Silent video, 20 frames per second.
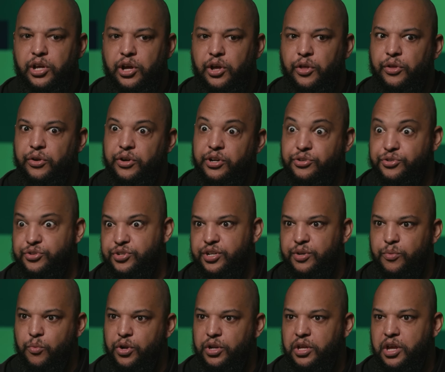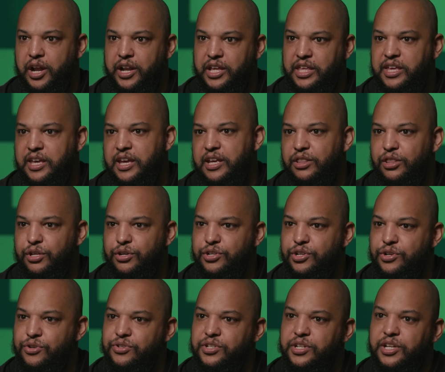know, they're interested in what kind of kit they're
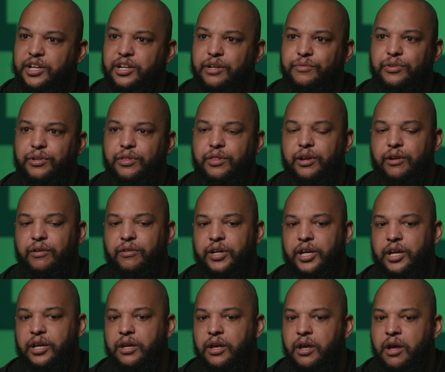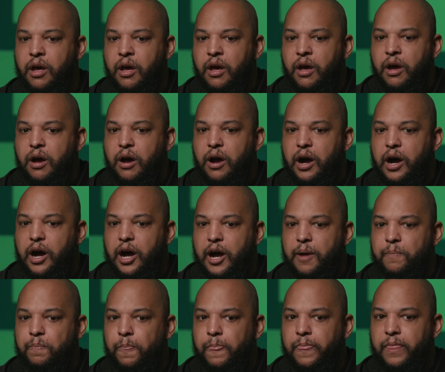using and everything, right?
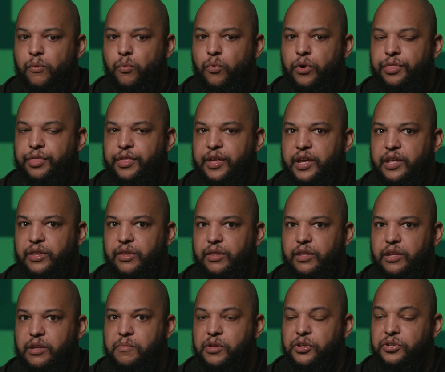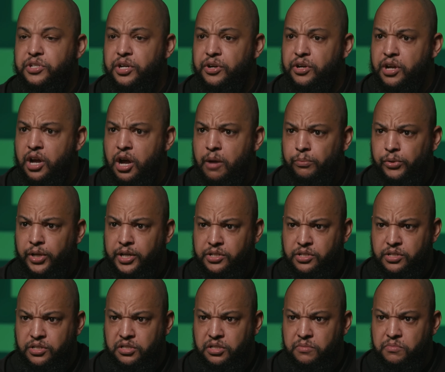Within the military
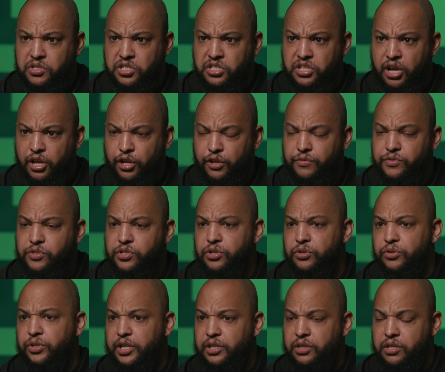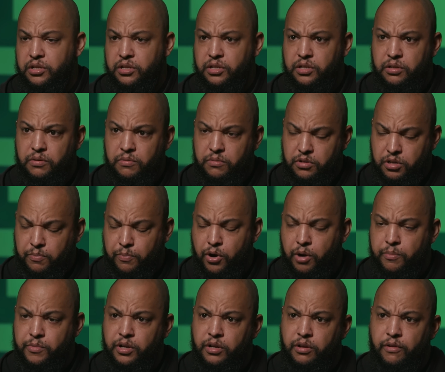complexes themselves, so like the
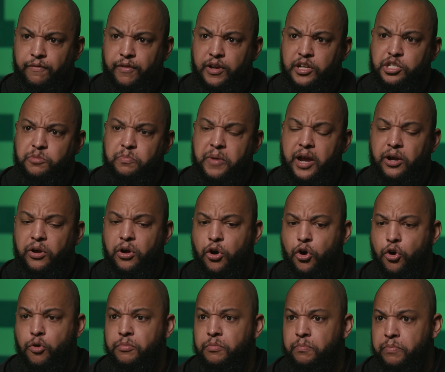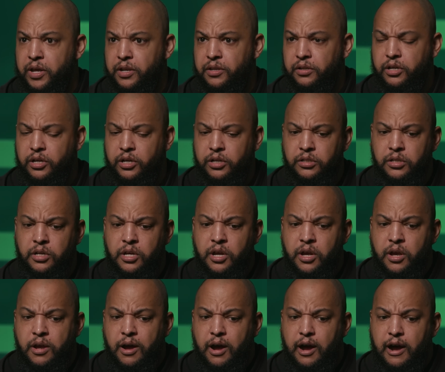Department of Defense back home, Pentagon,
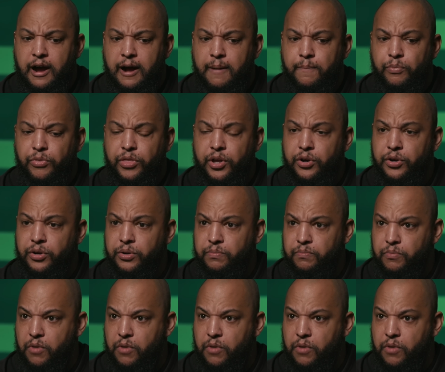they're